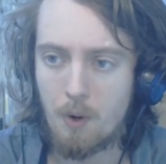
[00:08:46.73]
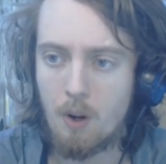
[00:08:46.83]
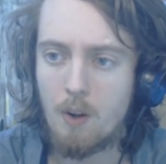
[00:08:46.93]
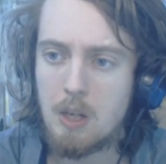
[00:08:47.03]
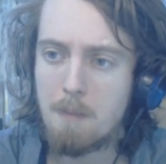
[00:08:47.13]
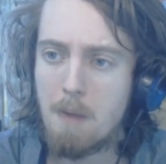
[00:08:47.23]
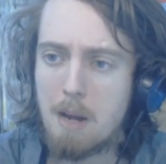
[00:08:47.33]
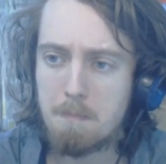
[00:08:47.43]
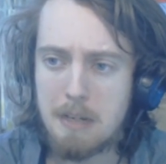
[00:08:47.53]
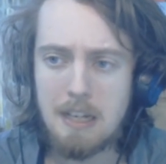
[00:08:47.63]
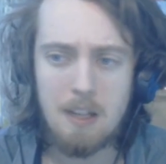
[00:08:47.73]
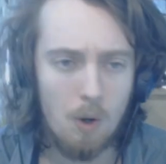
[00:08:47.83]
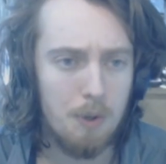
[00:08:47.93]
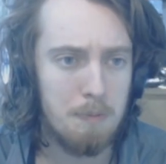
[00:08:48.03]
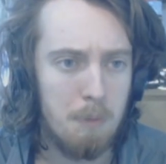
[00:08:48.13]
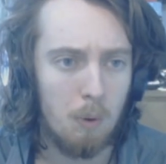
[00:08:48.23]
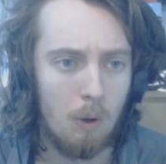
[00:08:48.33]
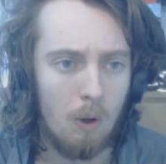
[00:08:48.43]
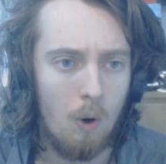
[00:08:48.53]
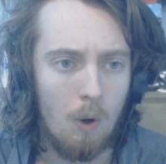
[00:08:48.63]
although you might be the
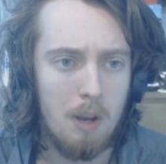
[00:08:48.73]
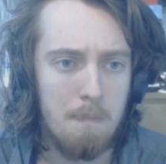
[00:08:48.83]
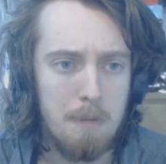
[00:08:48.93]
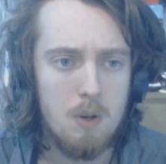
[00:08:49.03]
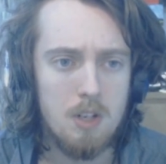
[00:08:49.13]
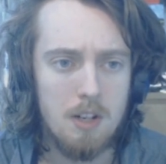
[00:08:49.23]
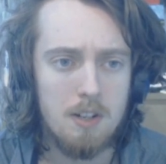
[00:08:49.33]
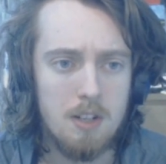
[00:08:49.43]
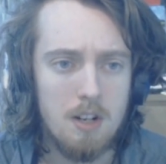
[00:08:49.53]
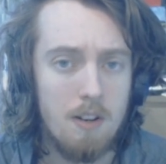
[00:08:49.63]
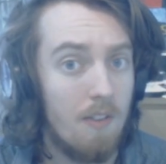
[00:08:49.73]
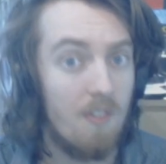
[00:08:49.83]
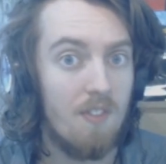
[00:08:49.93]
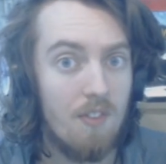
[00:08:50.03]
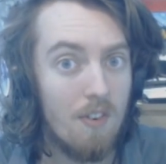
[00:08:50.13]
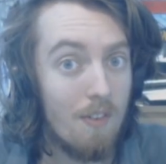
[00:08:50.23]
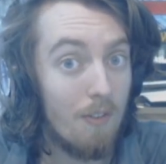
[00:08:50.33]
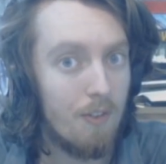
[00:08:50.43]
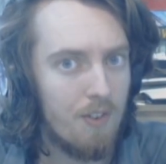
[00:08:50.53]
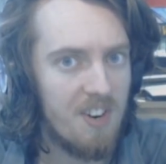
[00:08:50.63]
oddball, or the mutant
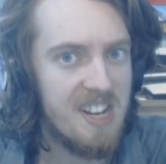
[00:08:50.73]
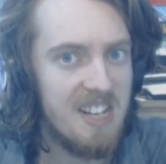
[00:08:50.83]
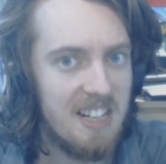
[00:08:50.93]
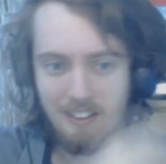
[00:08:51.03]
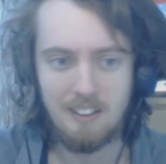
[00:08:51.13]
freak.